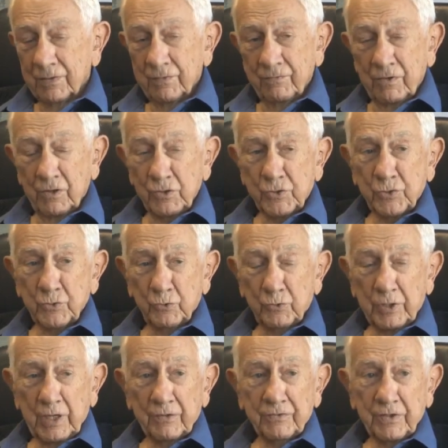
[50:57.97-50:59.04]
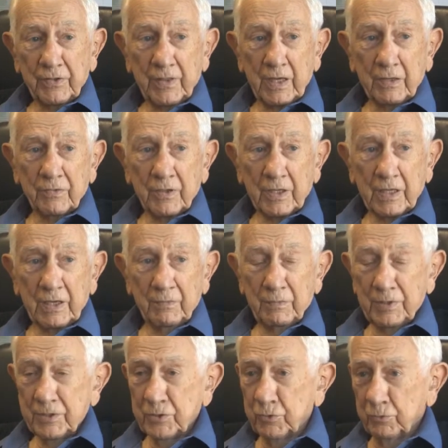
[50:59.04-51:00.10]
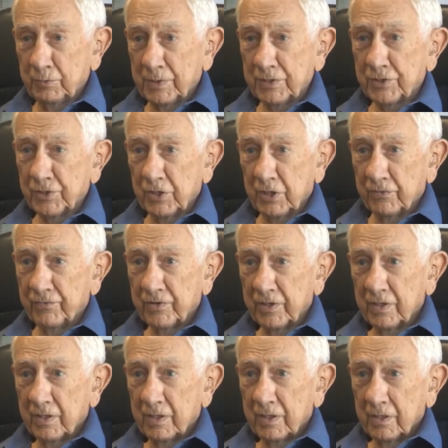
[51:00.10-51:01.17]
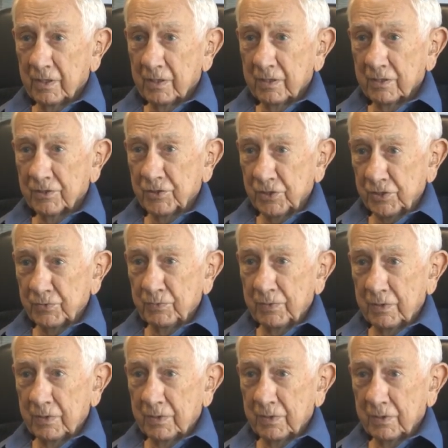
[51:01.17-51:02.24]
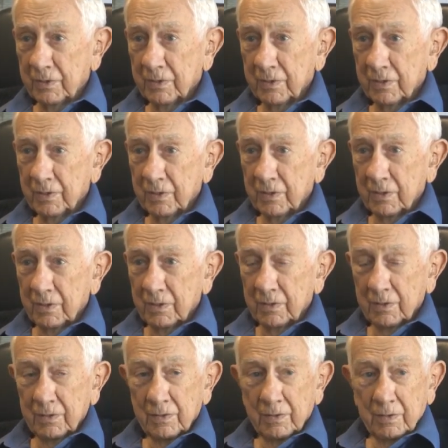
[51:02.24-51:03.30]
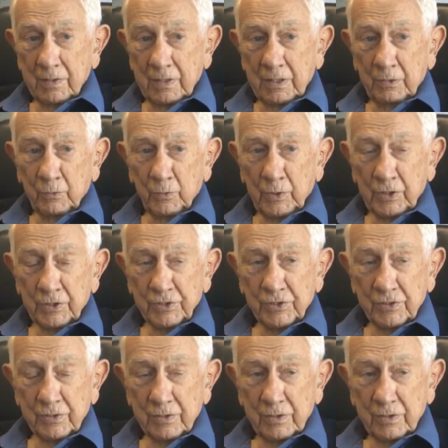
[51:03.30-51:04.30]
very soon after that, they gave me two months off, six, uh, eight weeks.